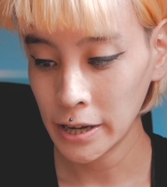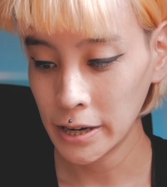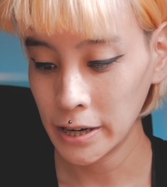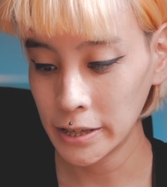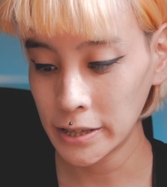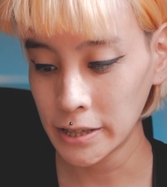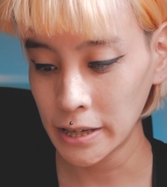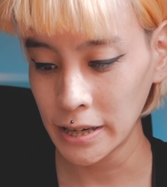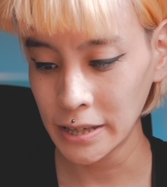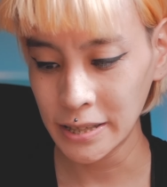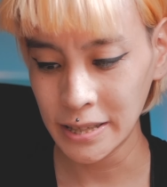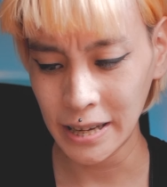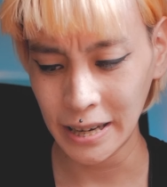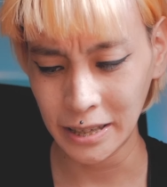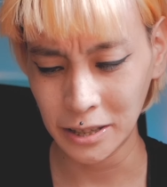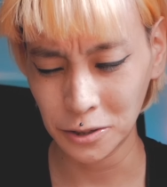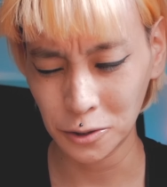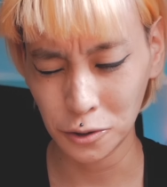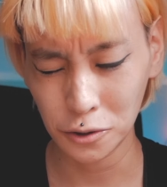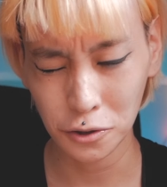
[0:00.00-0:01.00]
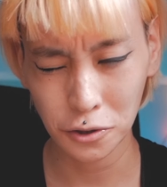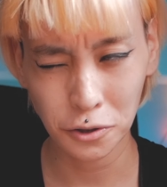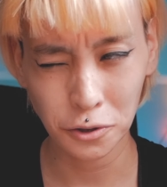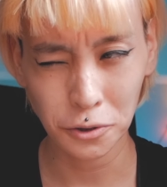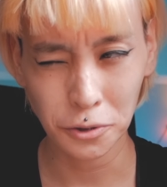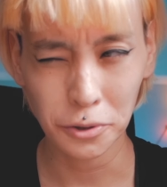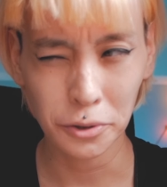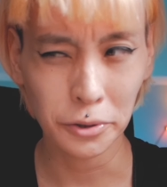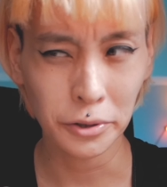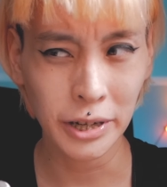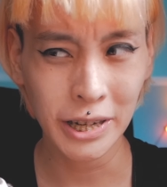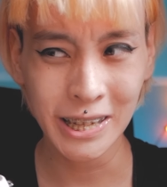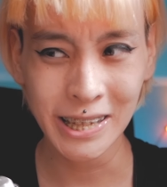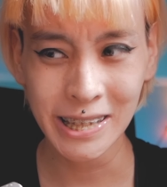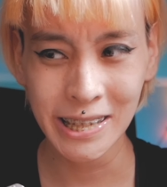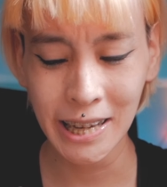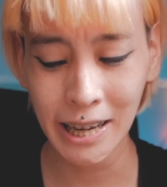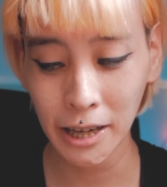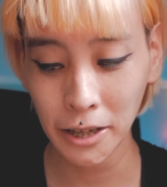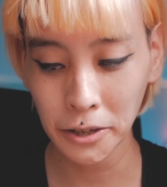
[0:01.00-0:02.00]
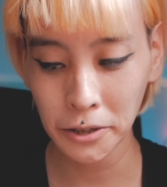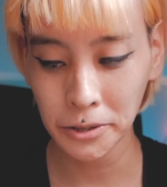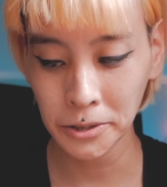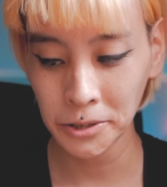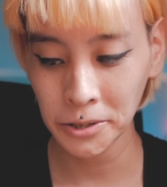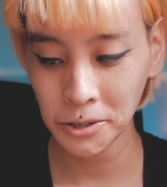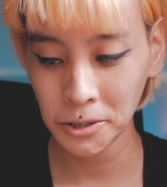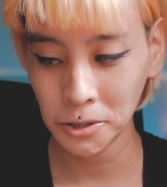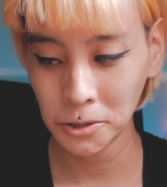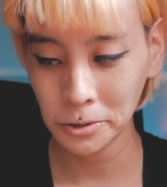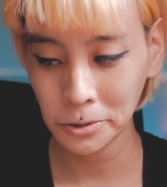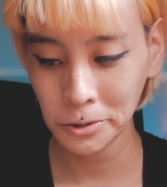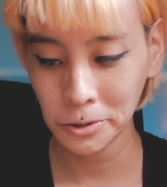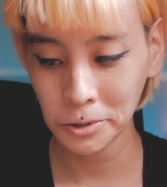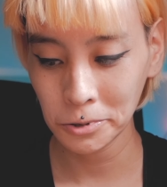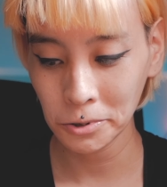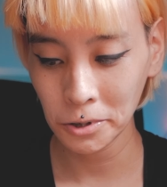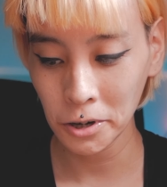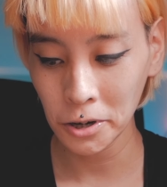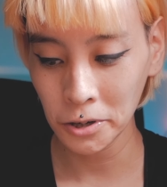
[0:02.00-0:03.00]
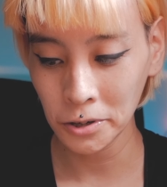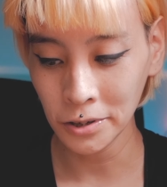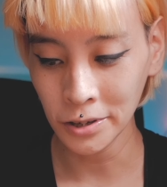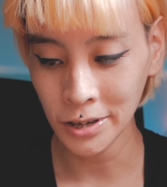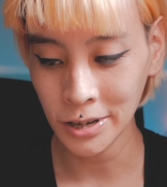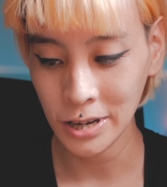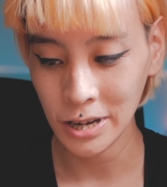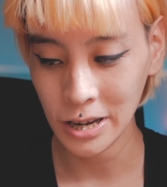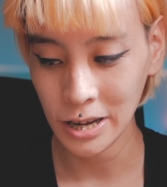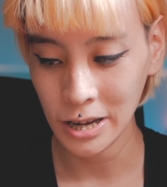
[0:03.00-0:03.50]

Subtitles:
It takes like 3 seconds to turn on.